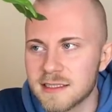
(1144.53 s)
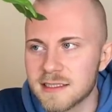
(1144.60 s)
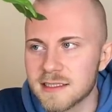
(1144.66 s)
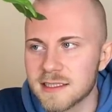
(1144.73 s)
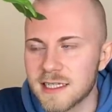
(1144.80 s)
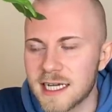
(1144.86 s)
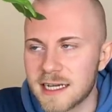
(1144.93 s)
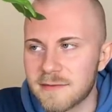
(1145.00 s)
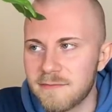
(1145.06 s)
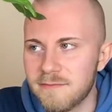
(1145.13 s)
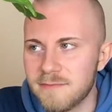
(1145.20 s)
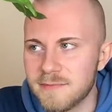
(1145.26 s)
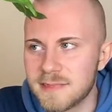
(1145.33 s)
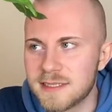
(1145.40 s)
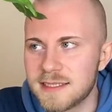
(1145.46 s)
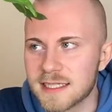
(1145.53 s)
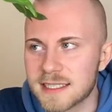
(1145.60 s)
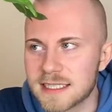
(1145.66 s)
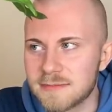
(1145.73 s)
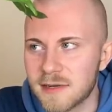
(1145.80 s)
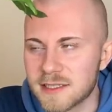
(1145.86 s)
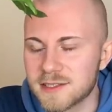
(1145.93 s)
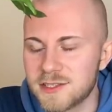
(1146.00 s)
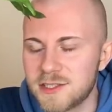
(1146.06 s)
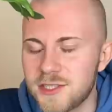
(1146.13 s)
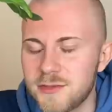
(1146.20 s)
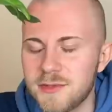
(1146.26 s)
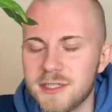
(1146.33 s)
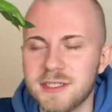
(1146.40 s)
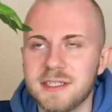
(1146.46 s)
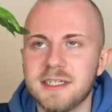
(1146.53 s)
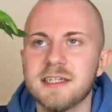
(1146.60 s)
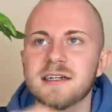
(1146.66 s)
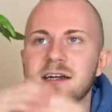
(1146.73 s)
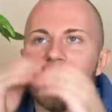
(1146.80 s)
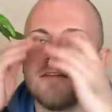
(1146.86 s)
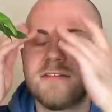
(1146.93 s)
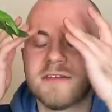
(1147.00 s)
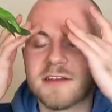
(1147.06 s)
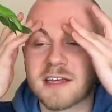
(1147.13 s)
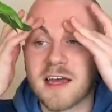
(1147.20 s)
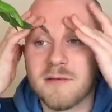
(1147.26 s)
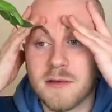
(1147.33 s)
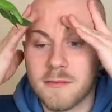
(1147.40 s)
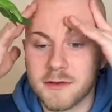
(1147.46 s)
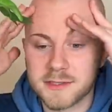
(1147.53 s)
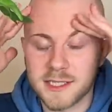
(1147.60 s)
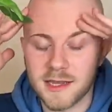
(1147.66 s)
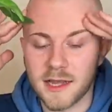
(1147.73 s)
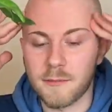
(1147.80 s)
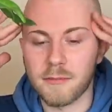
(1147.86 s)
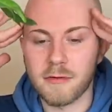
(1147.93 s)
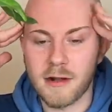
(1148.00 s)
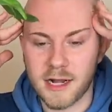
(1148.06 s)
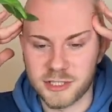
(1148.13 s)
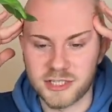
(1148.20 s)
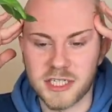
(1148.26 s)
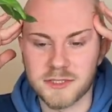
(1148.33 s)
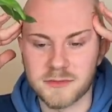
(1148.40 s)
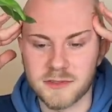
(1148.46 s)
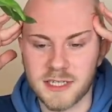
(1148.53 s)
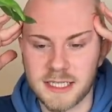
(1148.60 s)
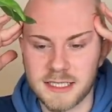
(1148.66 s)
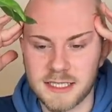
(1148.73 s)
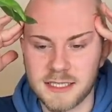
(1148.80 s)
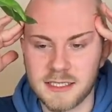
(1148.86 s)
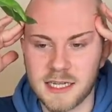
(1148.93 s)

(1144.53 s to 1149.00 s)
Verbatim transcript: like six months to a year, I feel like have been mostly like project related.